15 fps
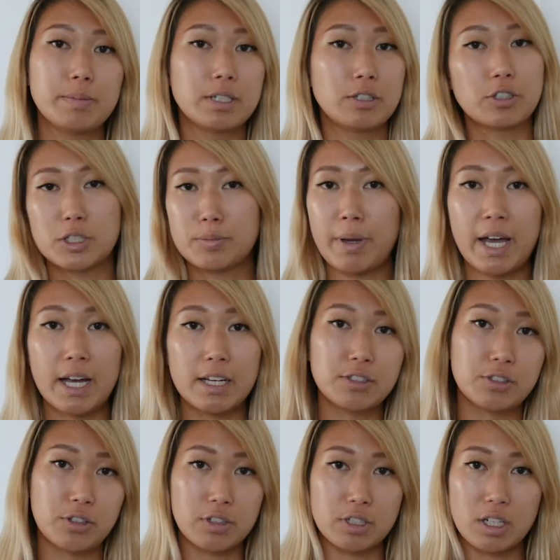It'll just
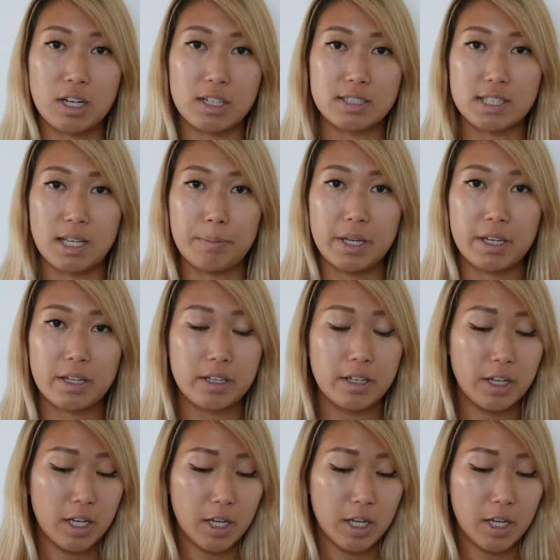pass through your dog's stomach,